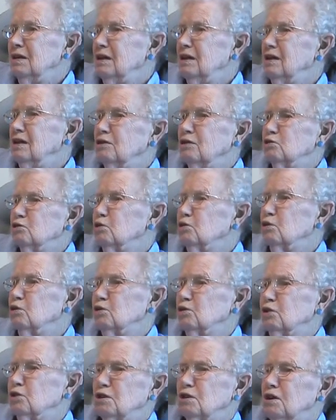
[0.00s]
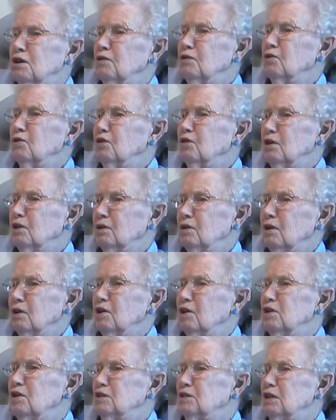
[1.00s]
And the church and everything,
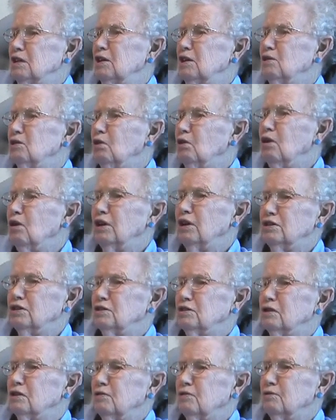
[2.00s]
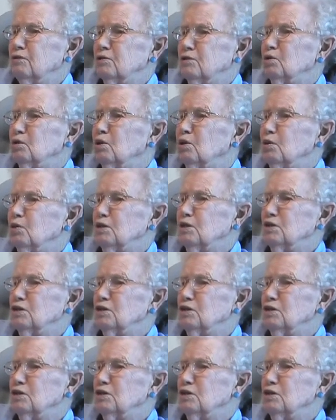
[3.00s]
Ladies' Aid and all that stuff was Norwegian.